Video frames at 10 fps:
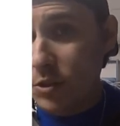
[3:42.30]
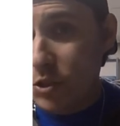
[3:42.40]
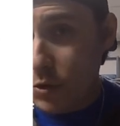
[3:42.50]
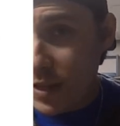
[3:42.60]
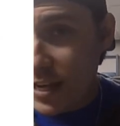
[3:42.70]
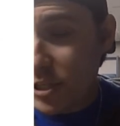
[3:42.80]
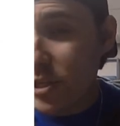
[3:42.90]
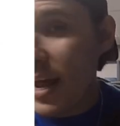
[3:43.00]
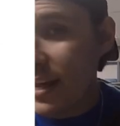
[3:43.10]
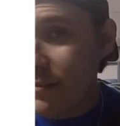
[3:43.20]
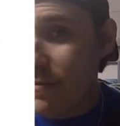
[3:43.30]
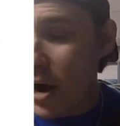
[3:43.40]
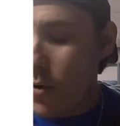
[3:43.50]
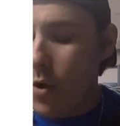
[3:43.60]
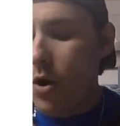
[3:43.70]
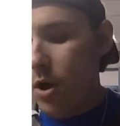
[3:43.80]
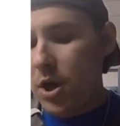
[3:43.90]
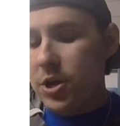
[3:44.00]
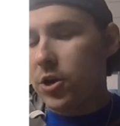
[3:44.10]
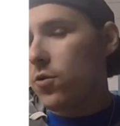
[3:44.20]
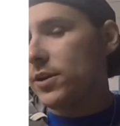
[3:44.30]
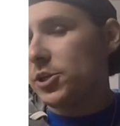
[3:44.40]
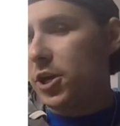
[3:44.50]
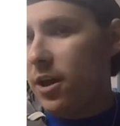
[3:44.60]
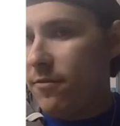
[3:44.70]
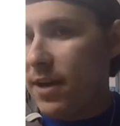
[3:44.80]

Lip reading: to the engine at the firewall, you're going to shut off